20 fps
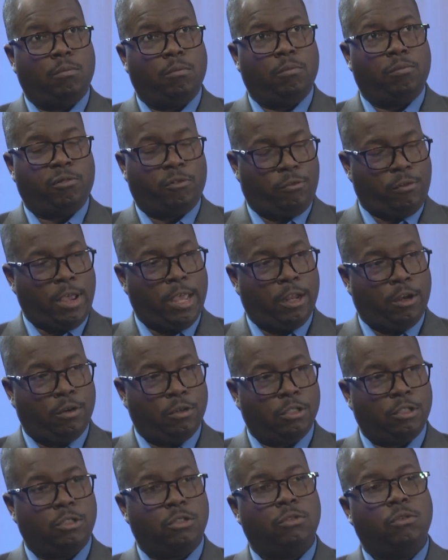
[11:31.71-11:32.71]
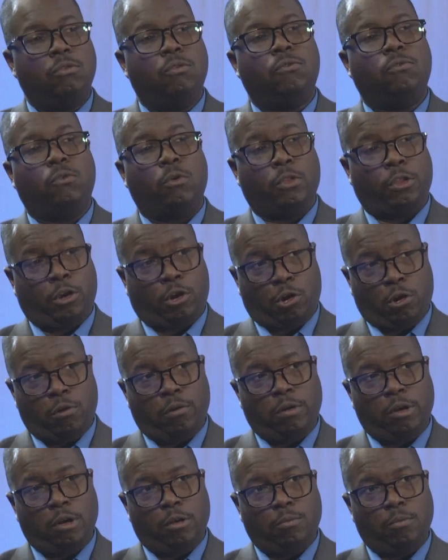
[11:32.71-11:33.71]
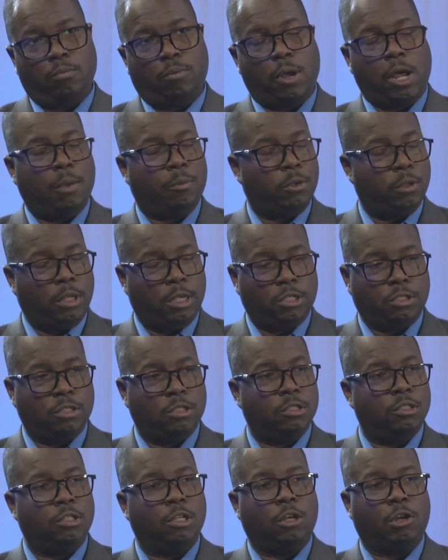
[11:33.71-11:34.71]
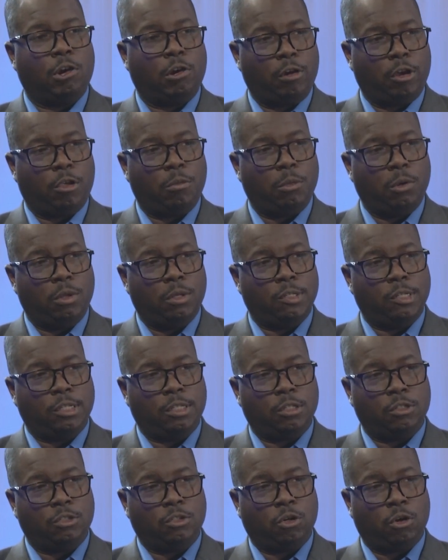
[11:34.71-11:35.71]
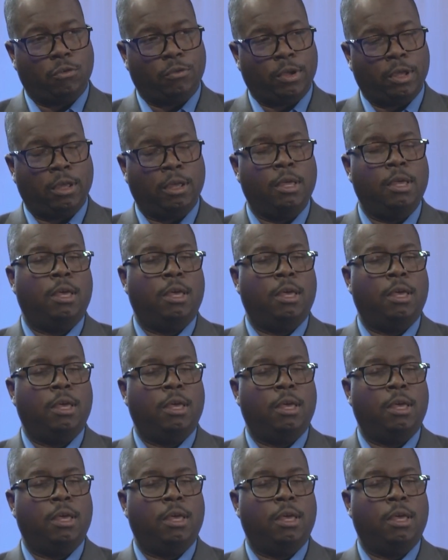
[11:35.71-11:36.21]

providers for the current populations and current communities that they're serving,